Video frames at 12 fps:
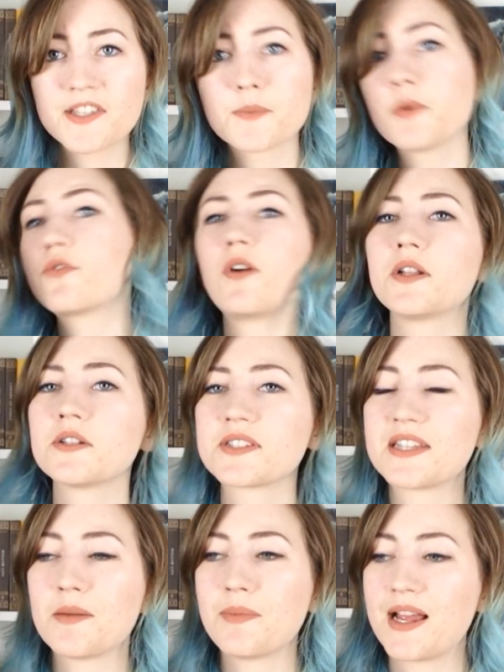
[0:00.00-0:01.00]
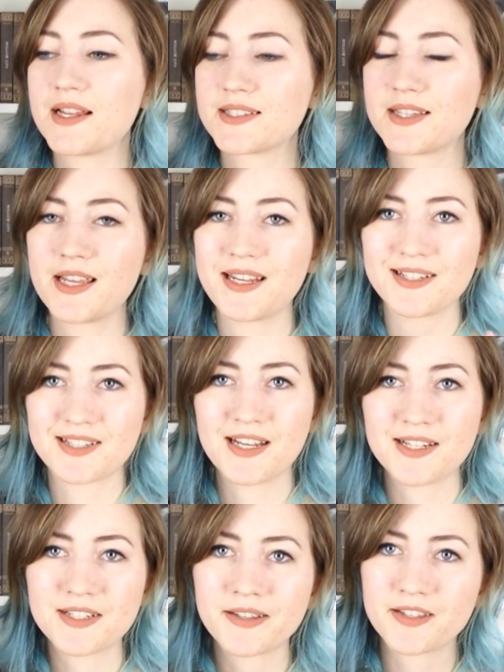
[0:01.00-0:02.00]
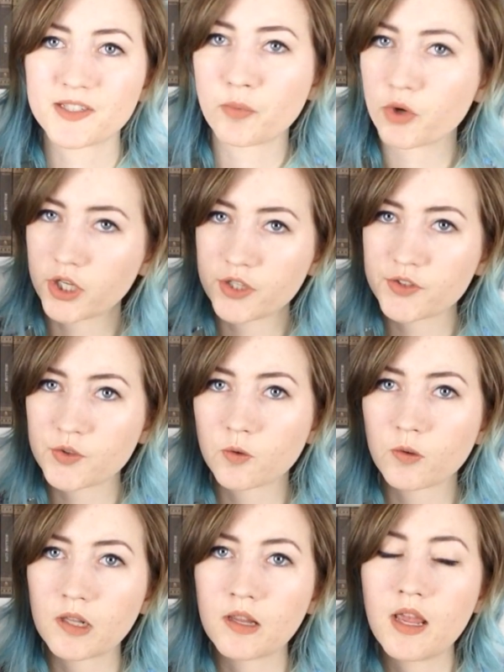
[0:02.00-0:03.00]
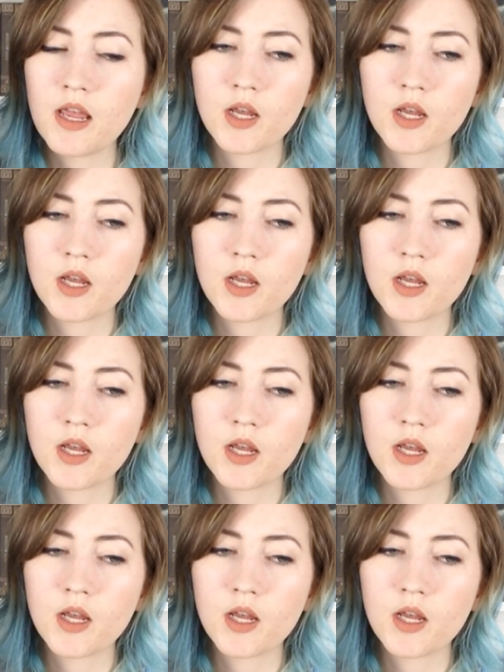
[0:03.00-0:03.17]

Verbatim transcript: and this book follows them as they attend this boarding school,